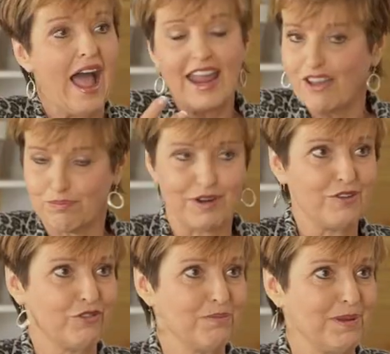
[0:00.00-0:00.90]
I have
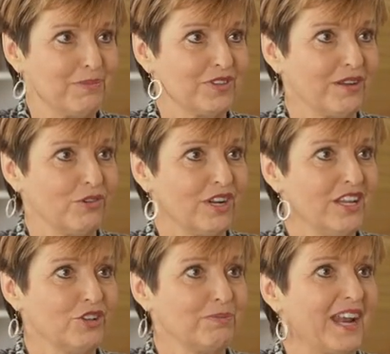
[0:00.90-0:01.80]
prayed for people, they were
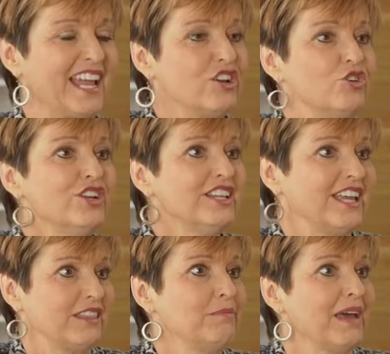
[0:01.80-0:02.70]
healed, but I couldn't
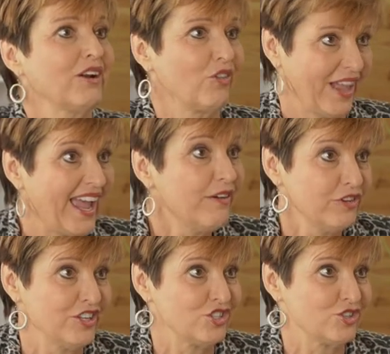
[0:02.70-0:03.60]
get the medical
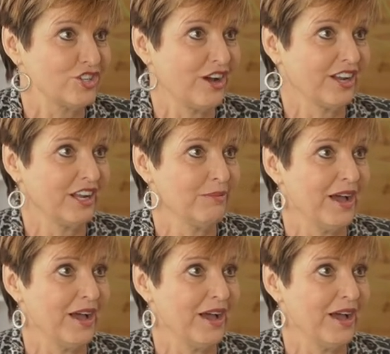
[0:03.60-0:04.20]
evidence you're talking